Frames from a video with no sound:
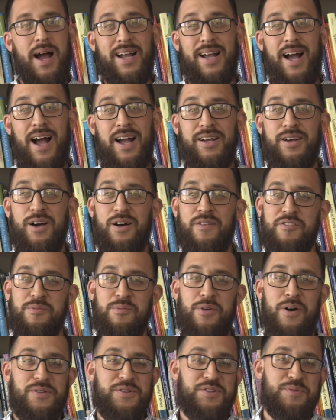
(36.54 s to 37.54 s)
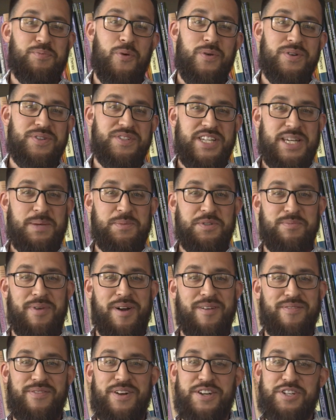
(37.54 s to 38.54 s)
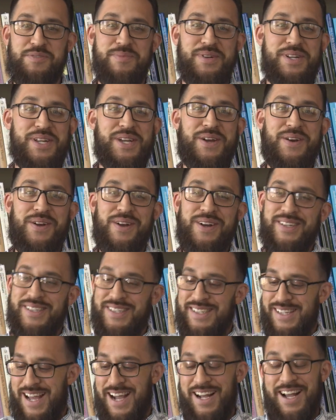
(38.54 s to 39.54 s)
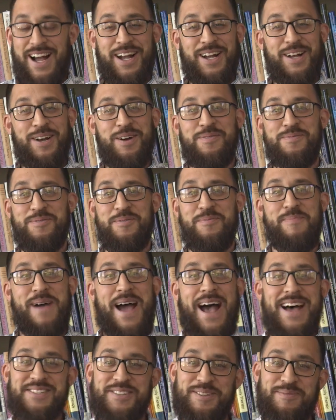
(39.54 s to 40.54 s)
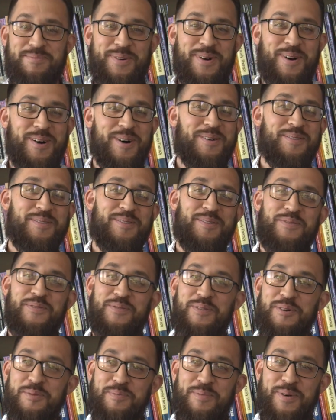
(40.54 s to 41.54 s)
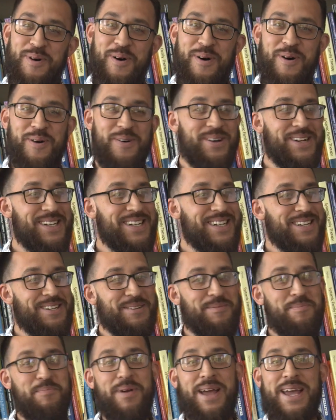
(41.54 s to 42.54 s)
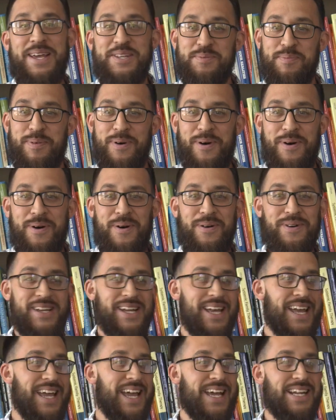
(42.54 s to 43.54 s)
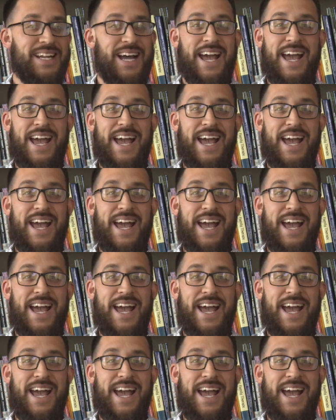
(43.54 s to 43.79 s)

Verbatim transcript: I got cut from all the sports teams my freshman year. I got cut from basketball, football, baseball, and I